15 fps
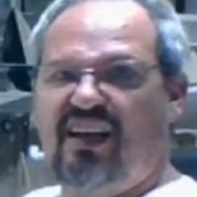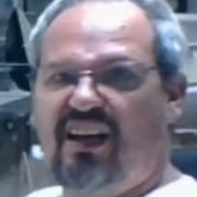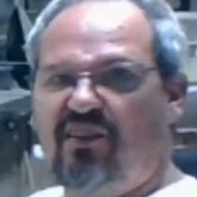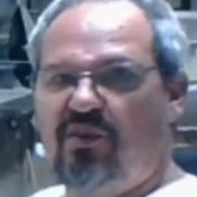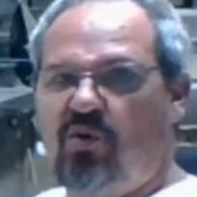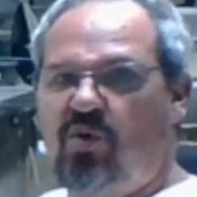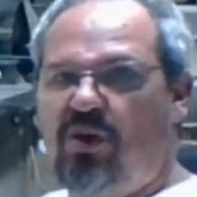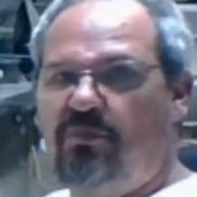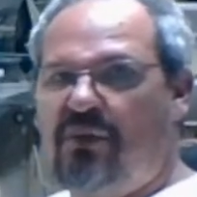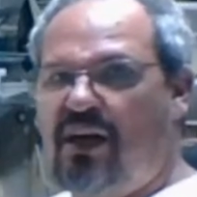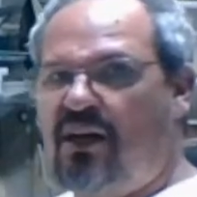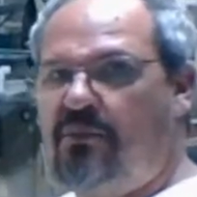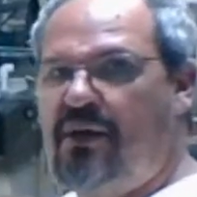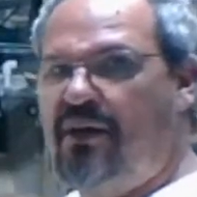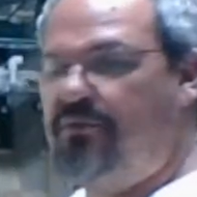everyone,
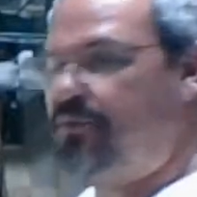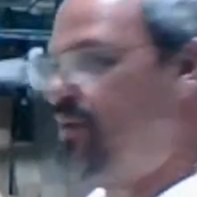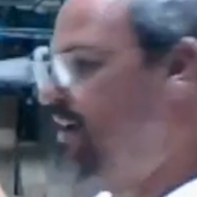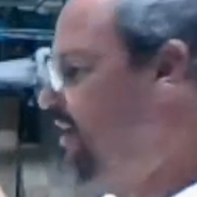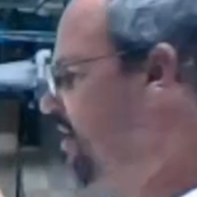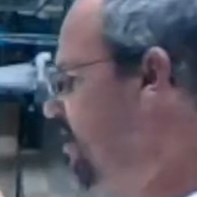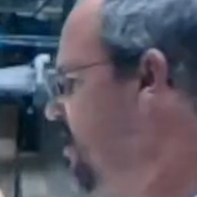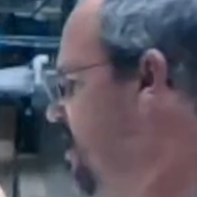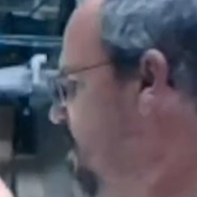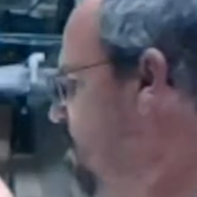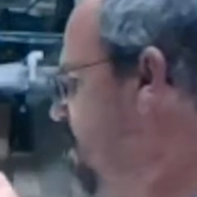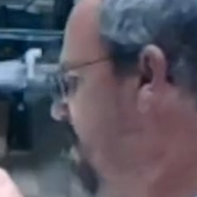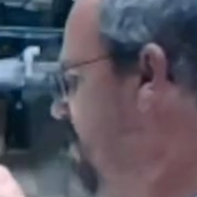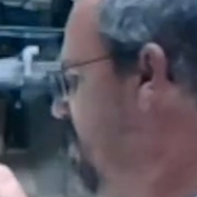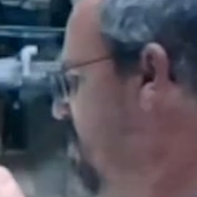Model Man Frank here. How
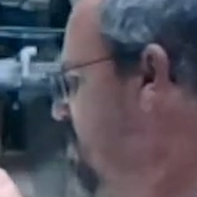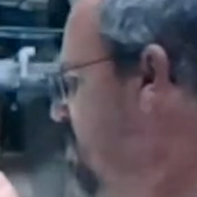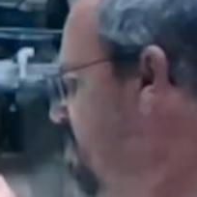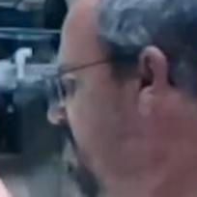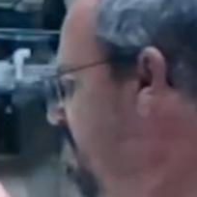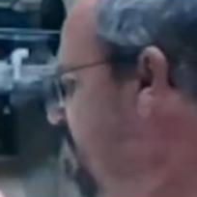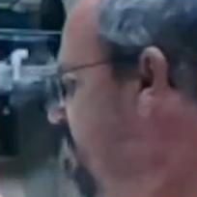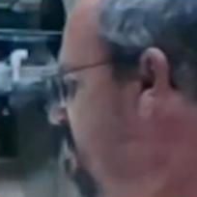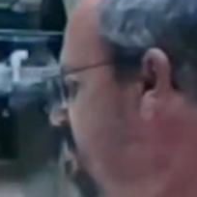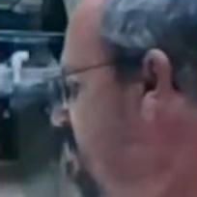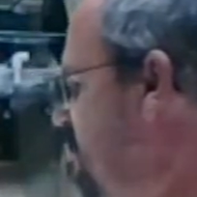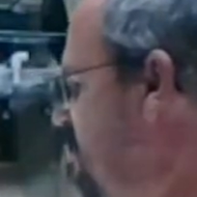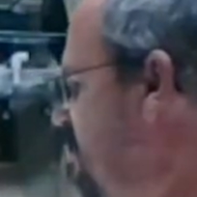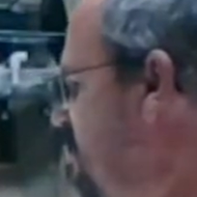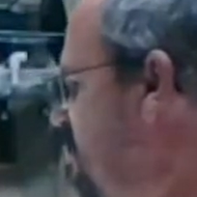are y'all today?
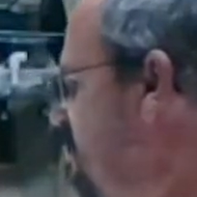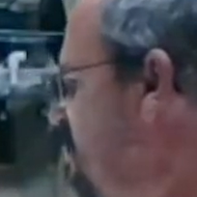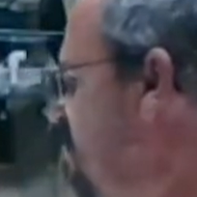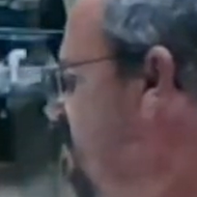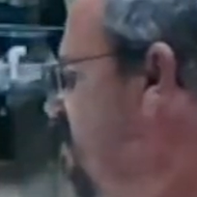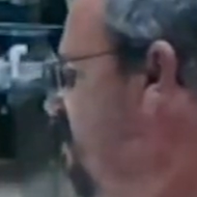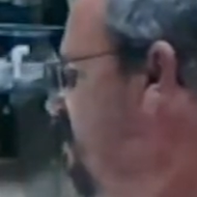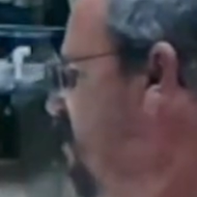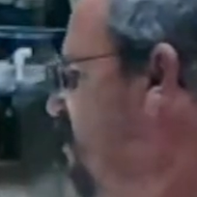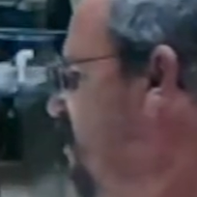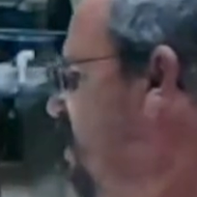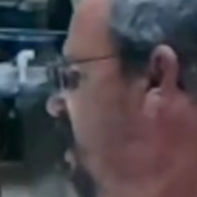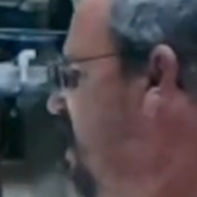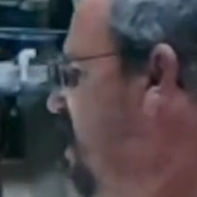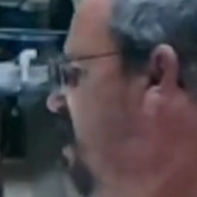
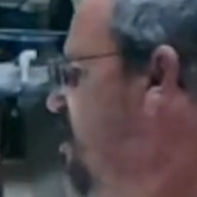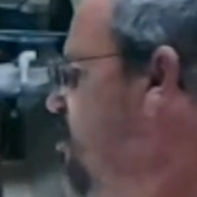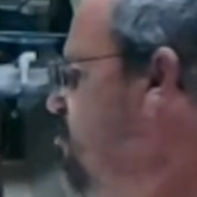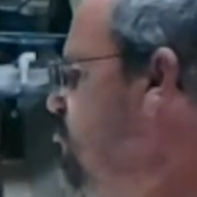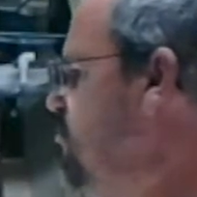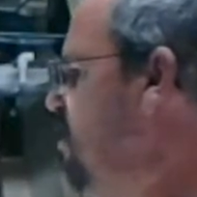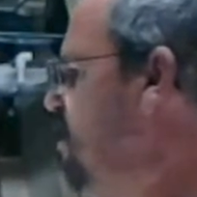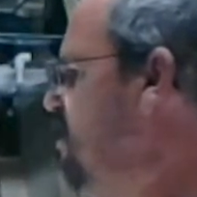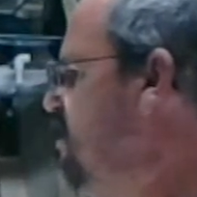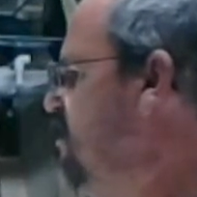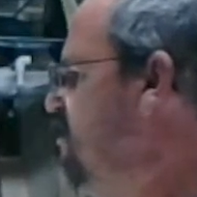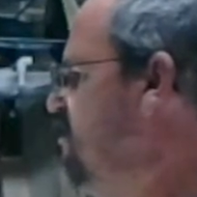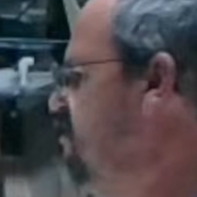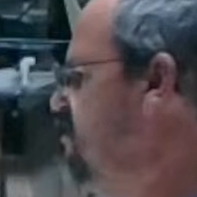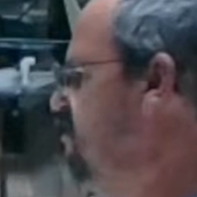I am
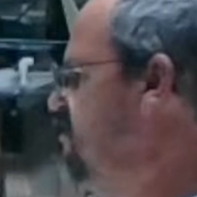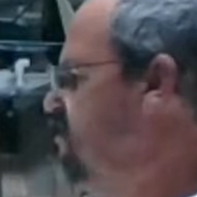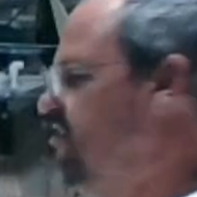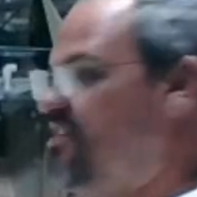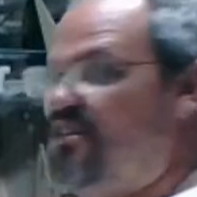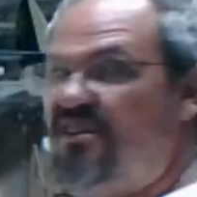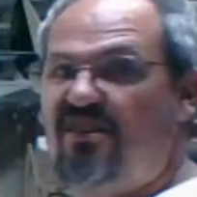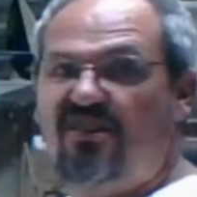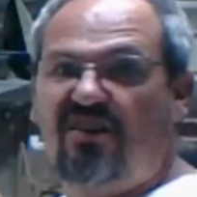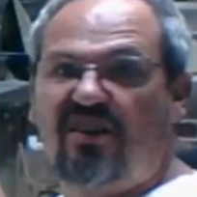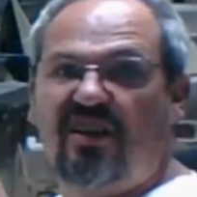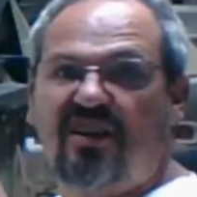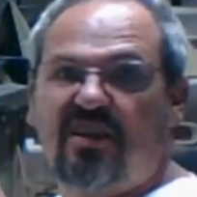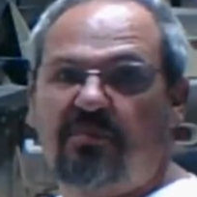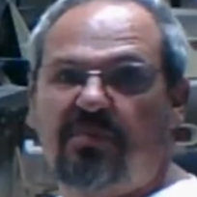
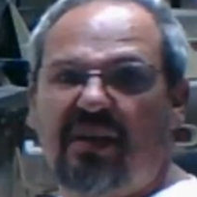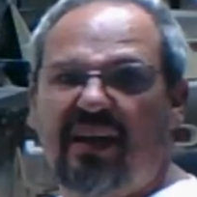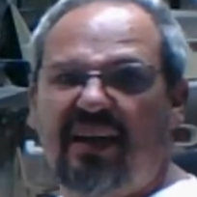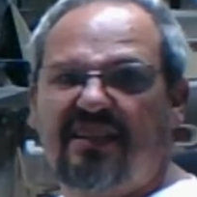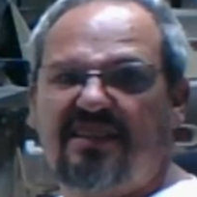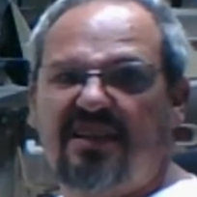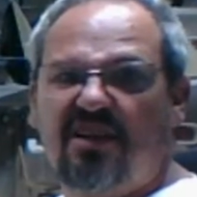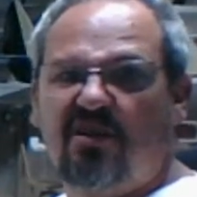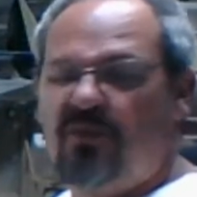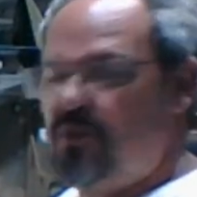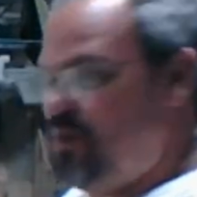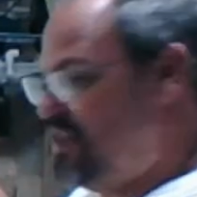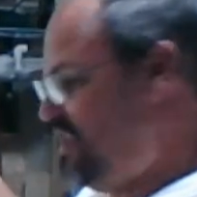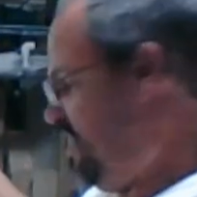looking at the plans here for the